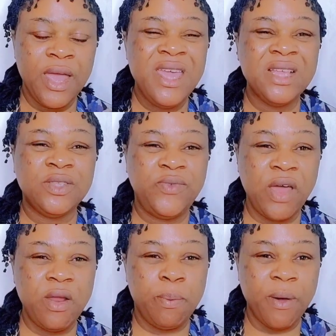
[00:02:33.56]
It's
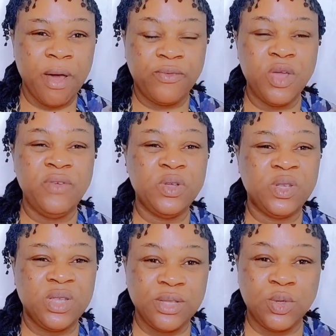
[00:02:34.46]
very powerful. If you
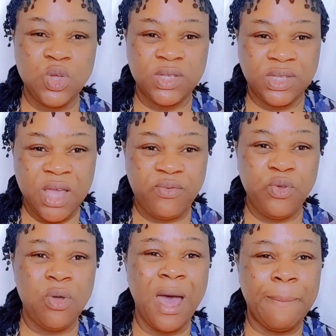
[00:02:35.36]
say to yourself,
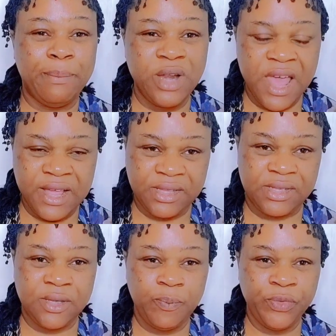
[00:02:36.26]
you are
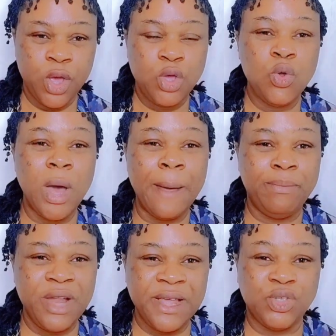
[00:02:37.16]
blessed. You are
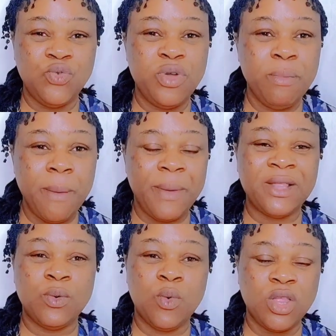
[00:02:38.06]
blessed. You remember
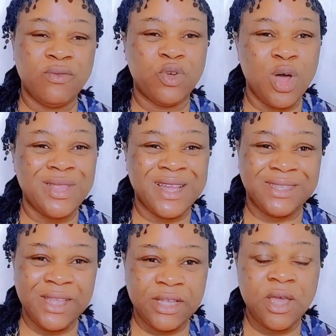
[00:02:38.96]
the word of God that
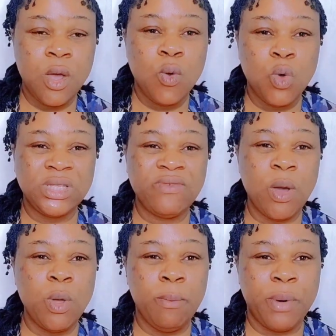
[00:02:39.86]
says,
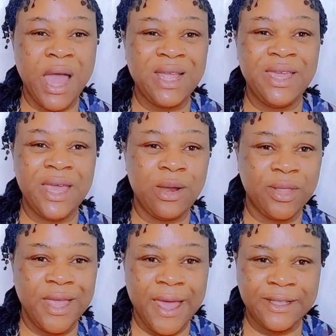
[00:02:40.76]
whatever we bind here
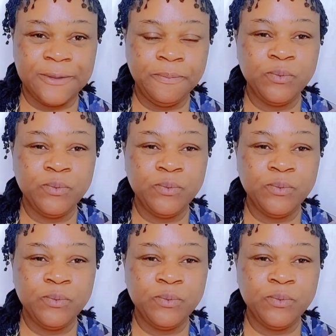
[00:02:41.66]
on earth